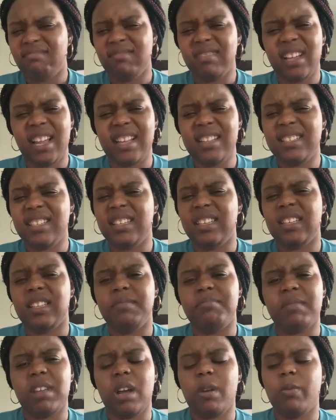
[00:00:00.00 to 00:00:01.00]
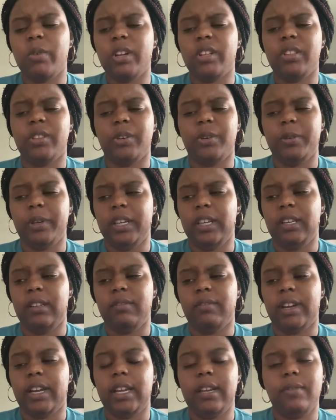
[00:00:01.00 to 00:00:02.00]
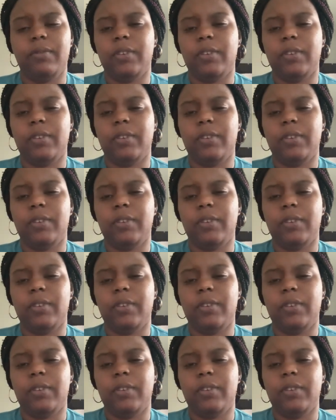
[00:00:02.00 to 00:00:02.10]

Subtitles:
I worked through it, right?